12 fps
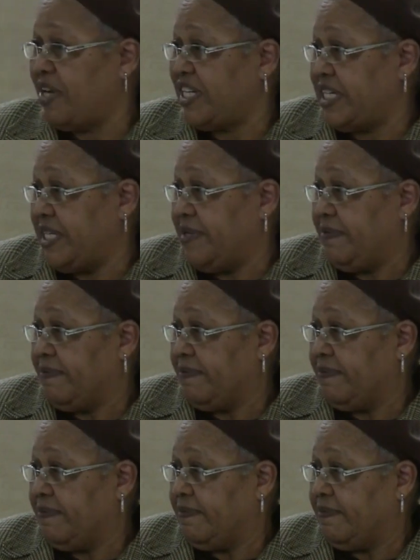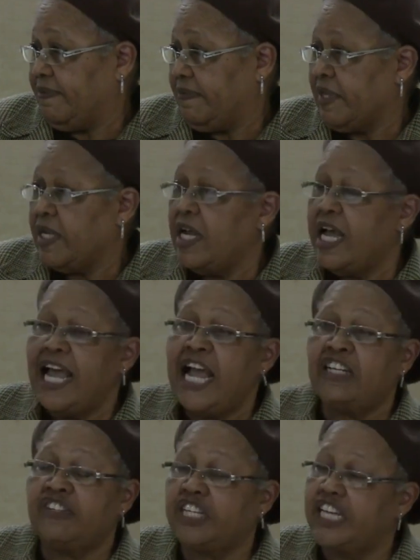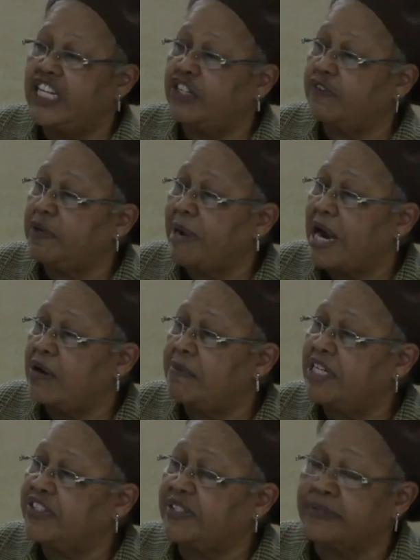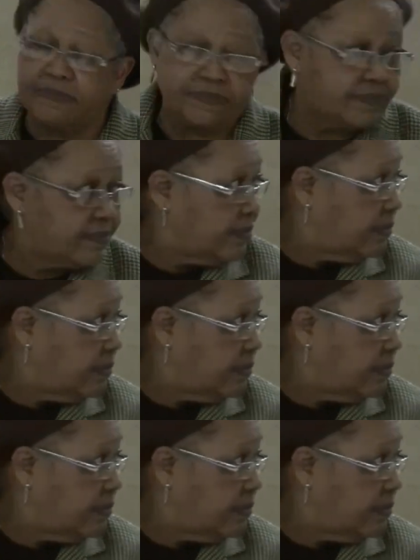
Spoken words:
arrested. Hence the case of Tamara Merson.